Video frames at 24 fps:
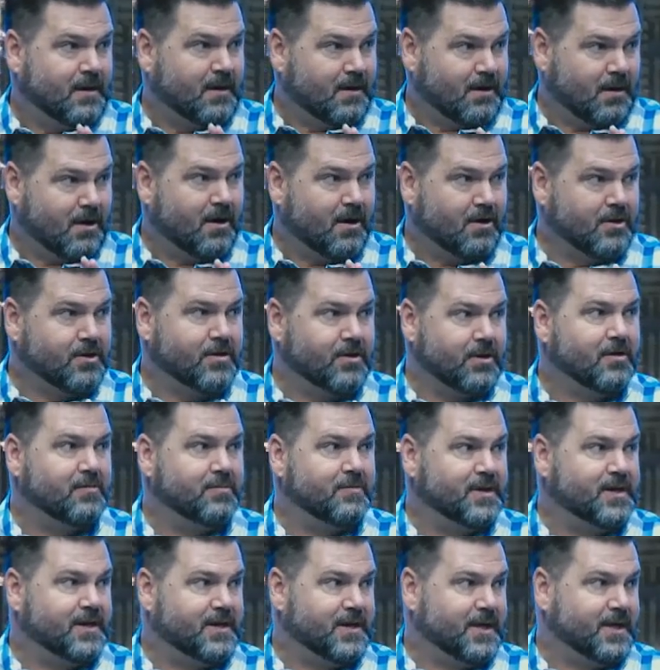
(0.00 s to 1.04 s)
Are you hearing
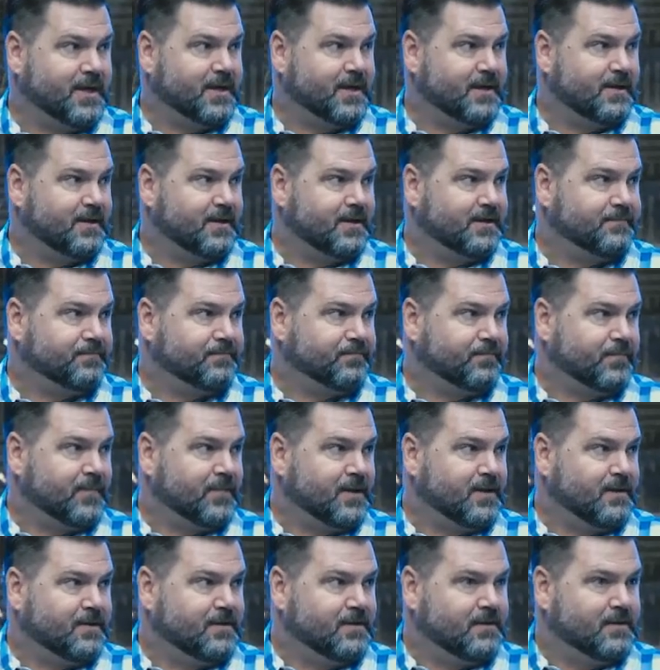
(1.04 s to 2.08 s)
me
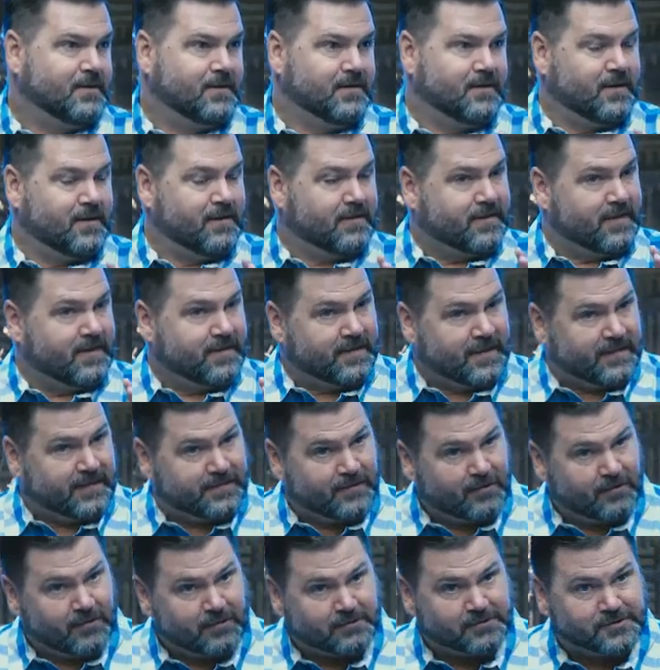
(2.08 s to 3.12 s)
today? That
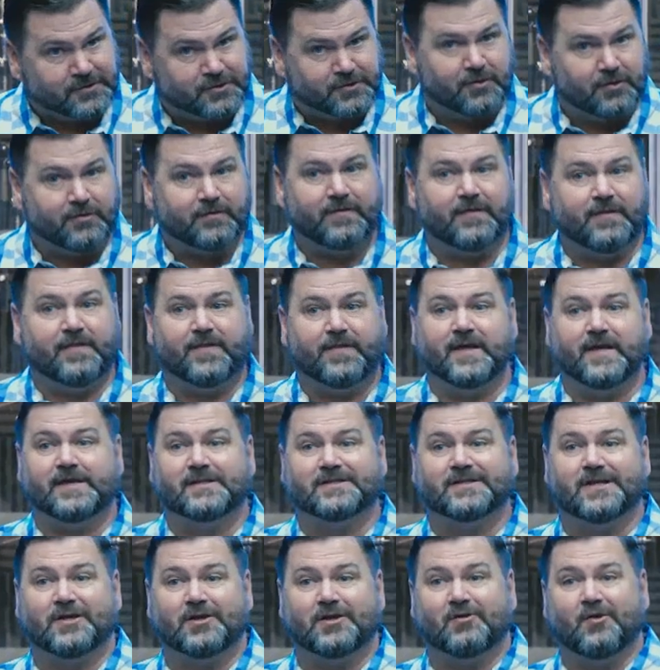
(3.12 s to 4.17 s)
there are certain things
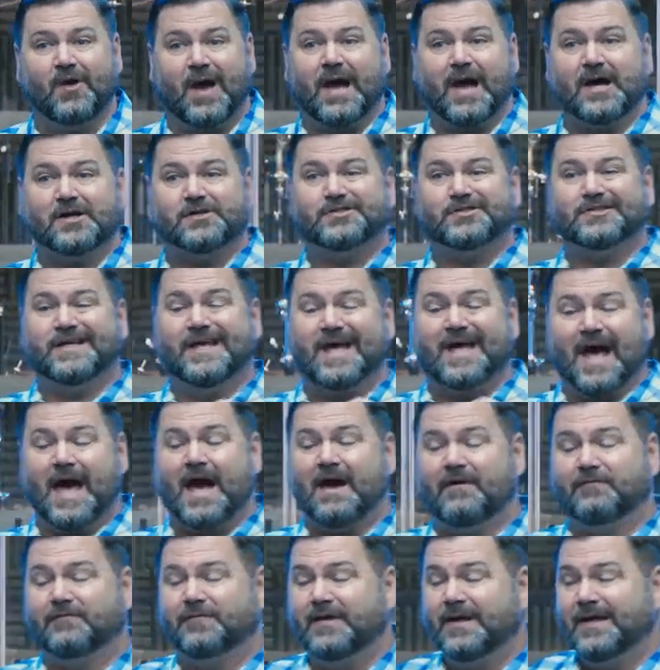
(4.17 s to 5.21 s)
that you actually
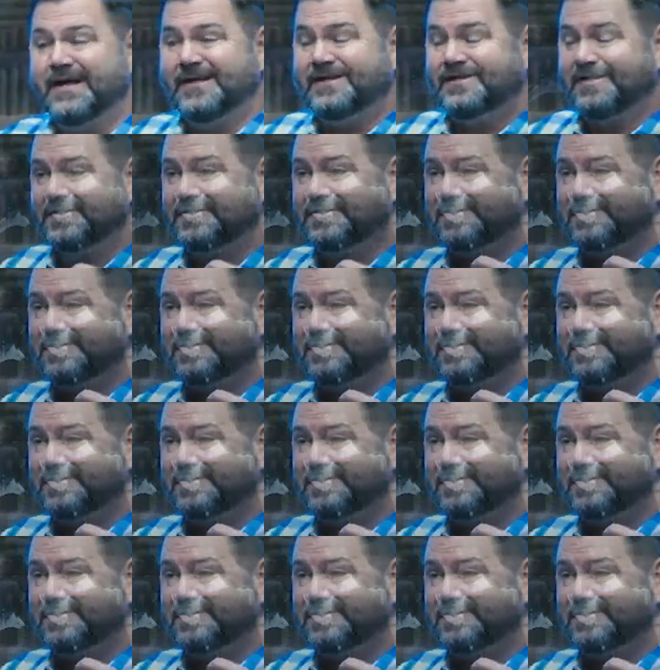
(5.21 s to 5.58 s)
have to